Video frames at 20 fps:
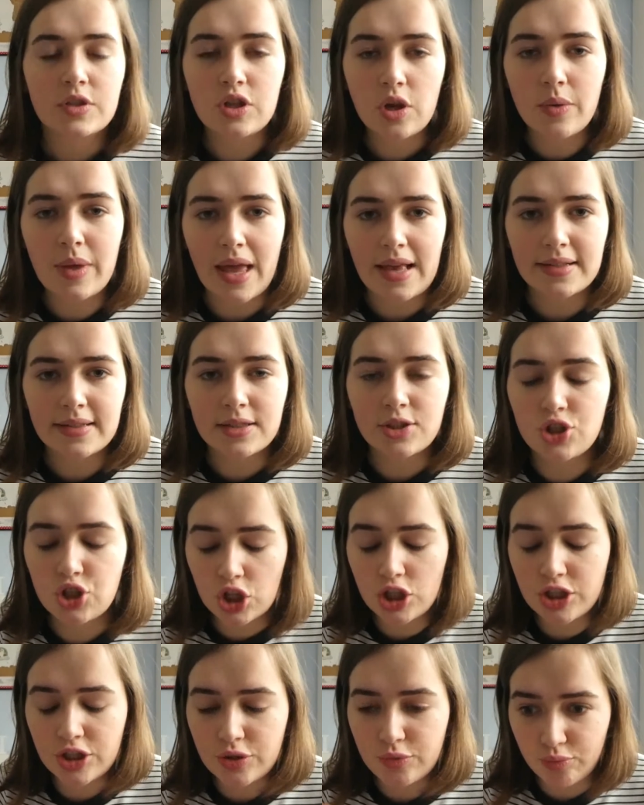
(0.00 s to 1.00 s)
So yes,
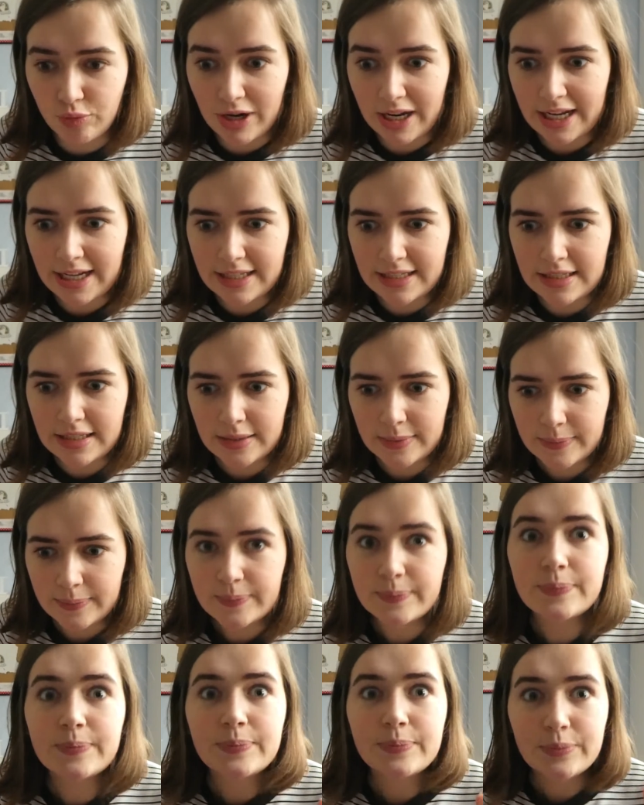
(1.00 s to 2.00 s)
just read
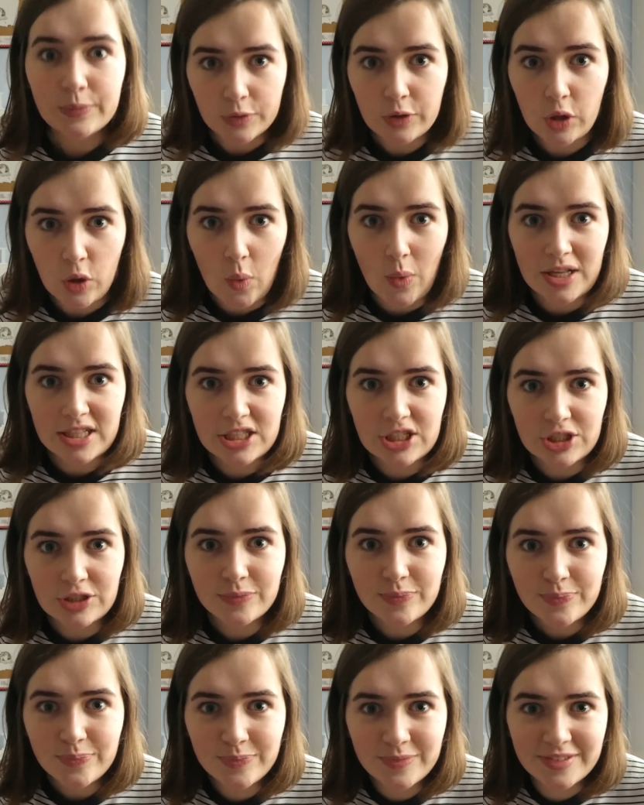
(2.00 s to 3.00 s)
the question.
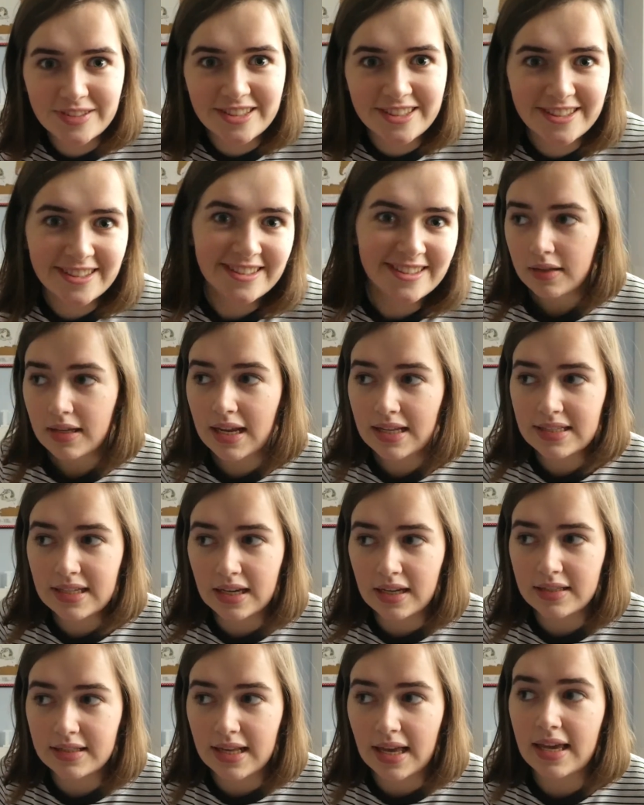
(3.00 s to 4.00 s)
Next thing
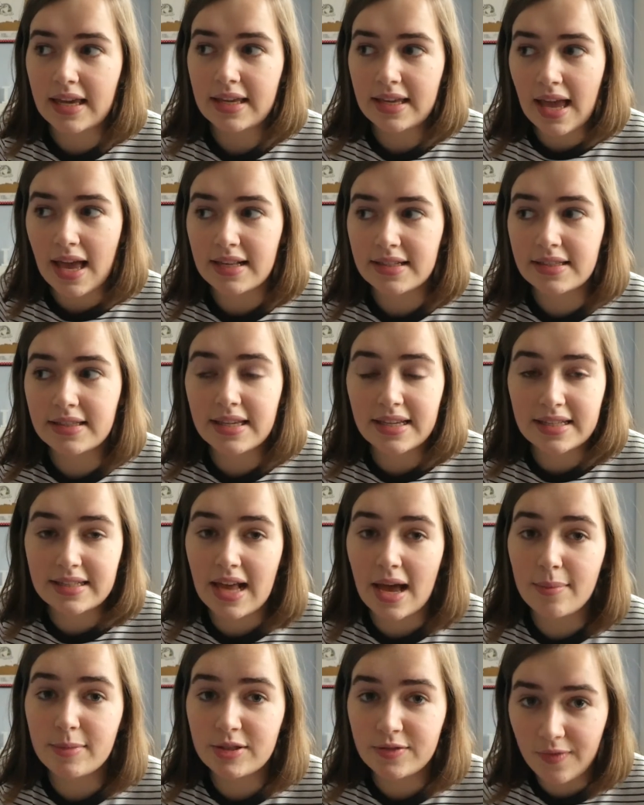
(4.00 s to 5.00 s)
I say, yes, the
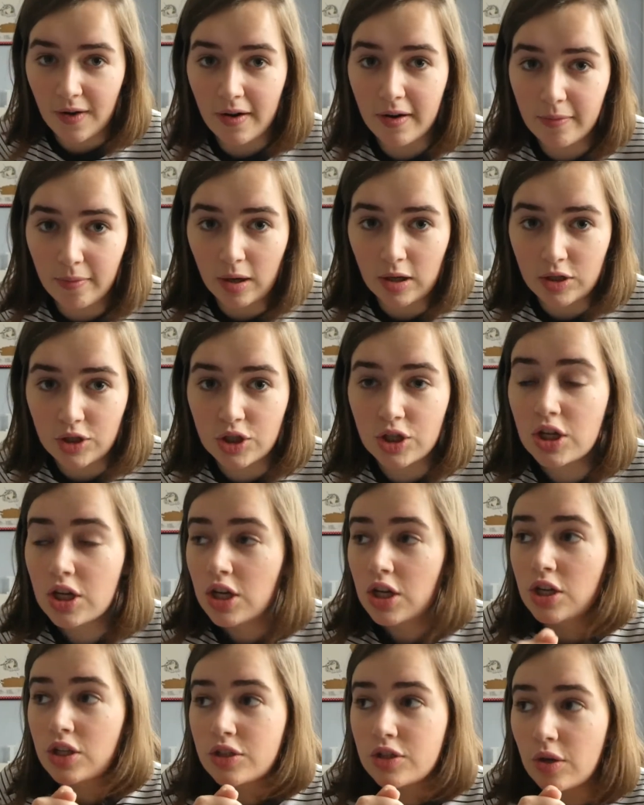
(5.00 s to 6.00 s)
exam is very rushed,
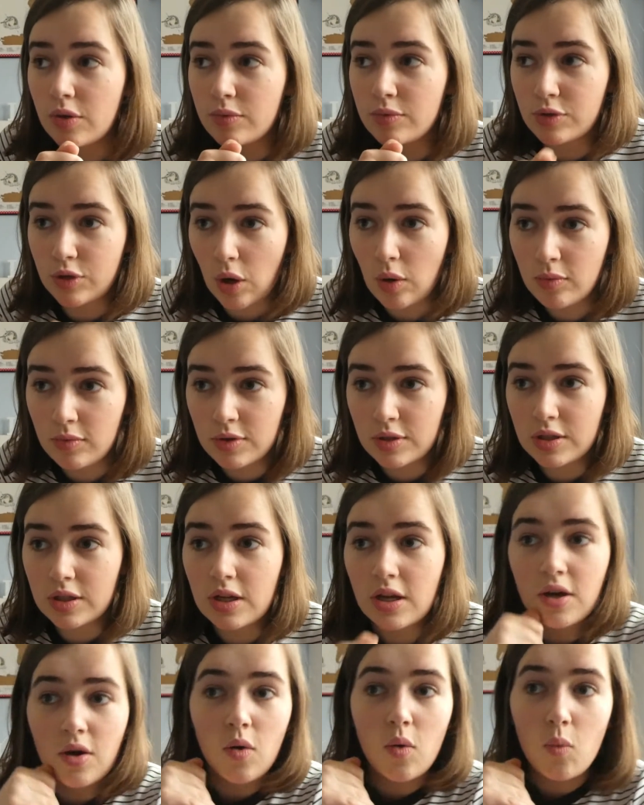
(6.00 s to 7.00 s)
so don't
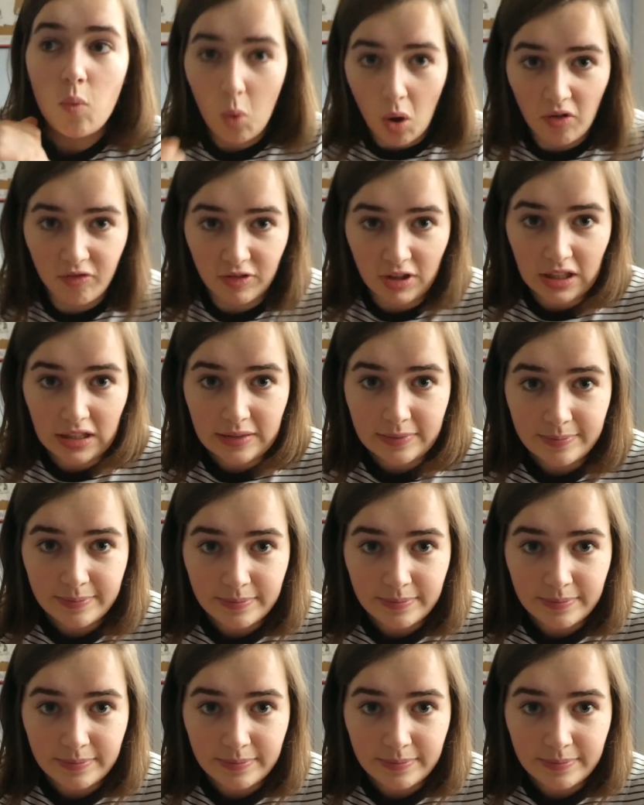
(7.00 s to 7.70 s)
waffle.